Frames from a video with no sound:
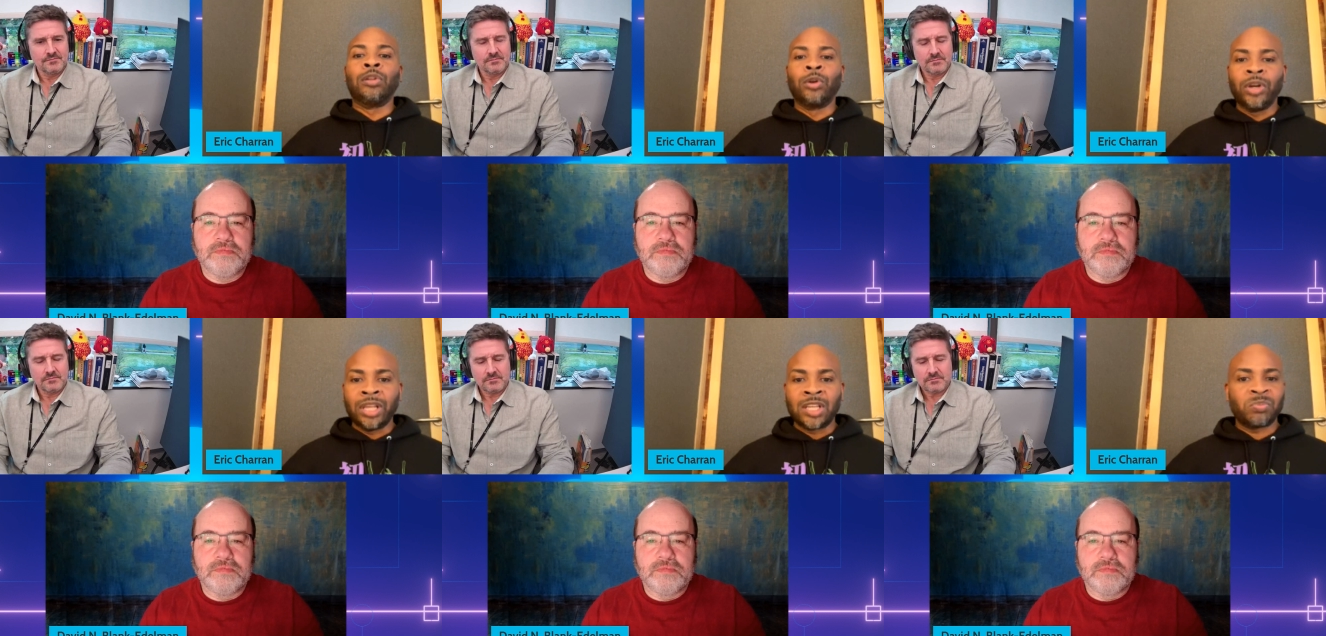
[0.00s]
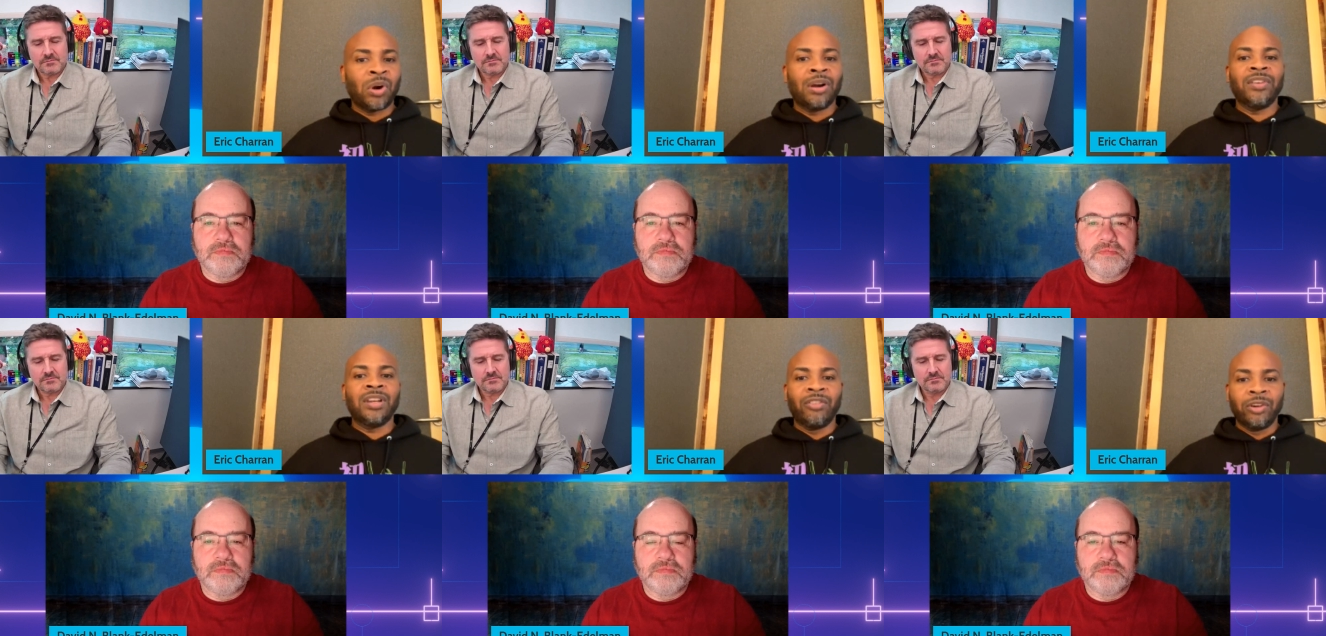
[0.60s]
Speaker 1: alerting as
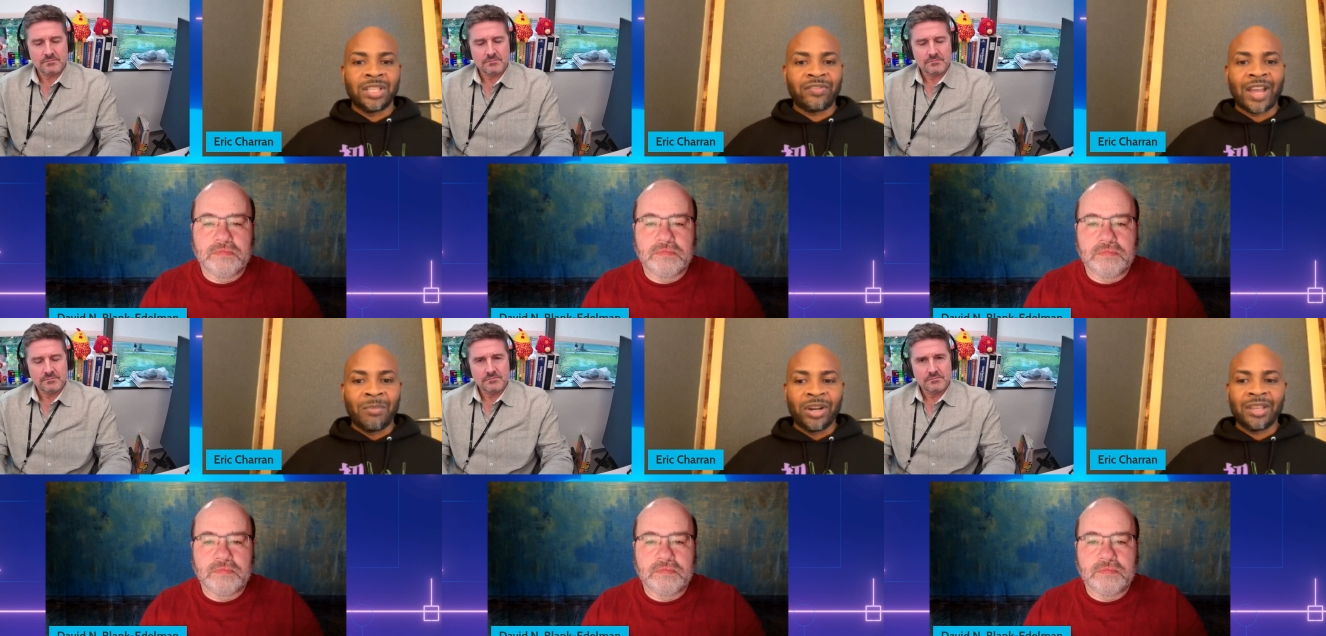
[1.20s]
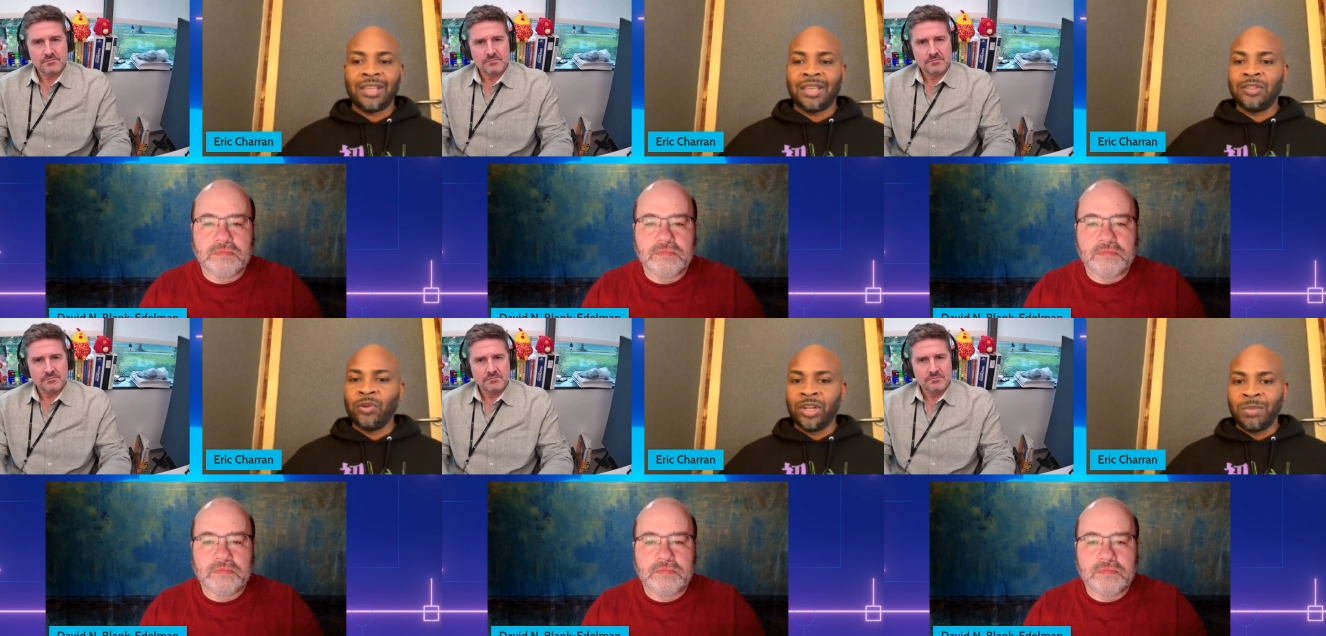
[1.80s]
part of the governance fabric
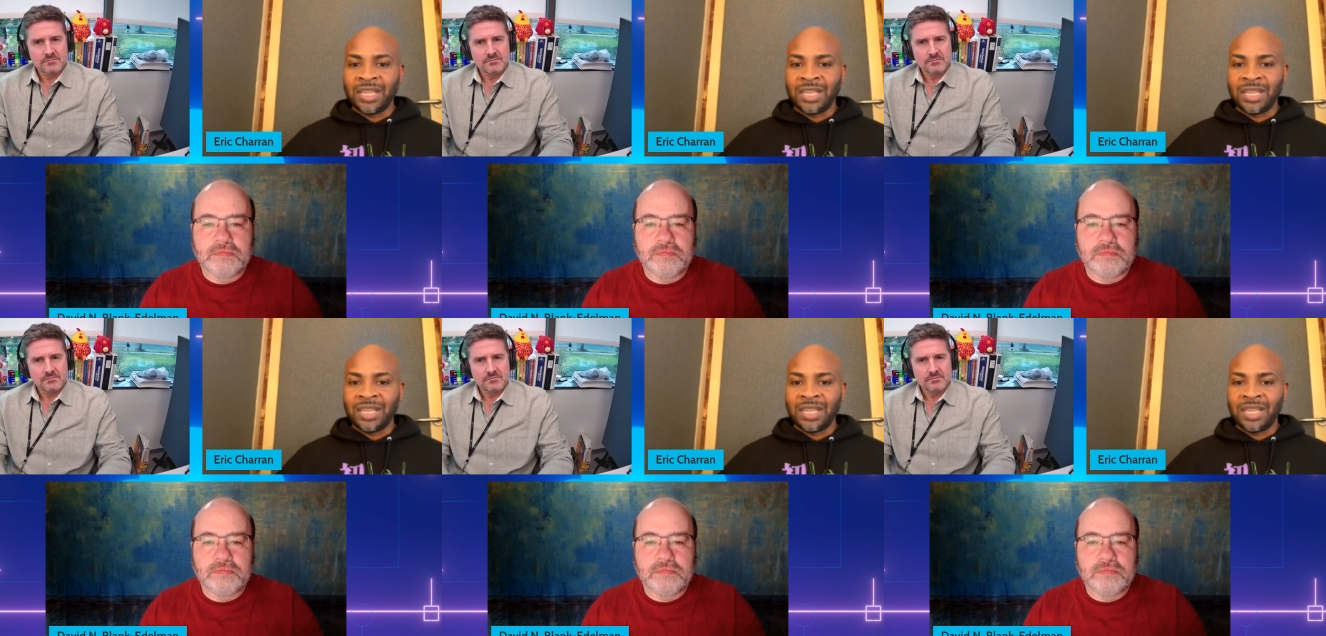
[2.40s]
is going